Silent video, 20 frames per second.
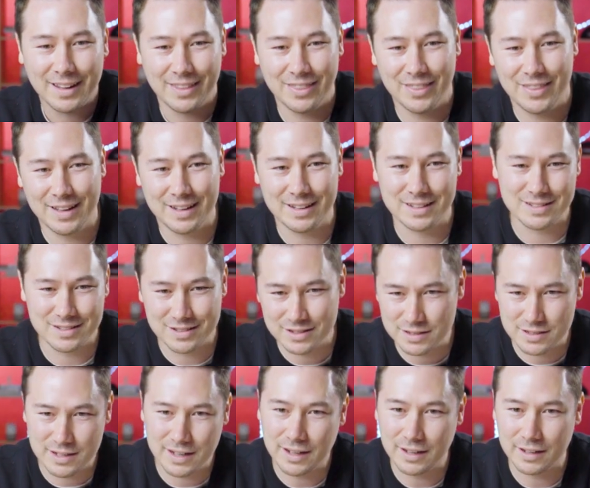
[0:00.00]
That,
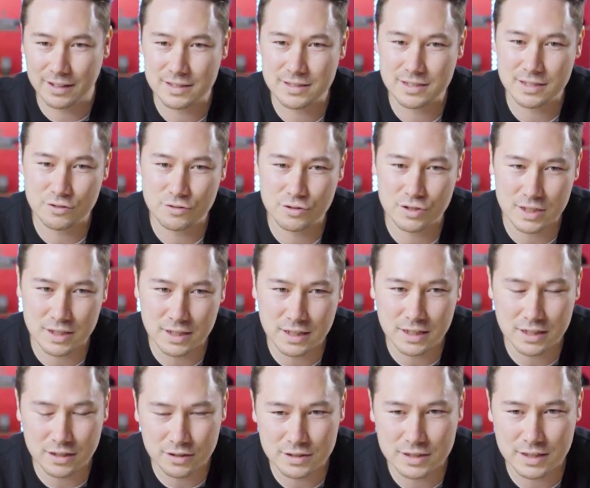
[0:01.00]
yeah, it's interesting to
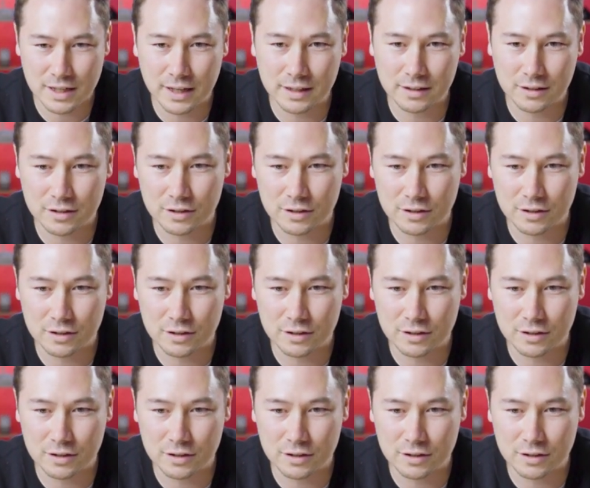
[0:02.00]
hear you saying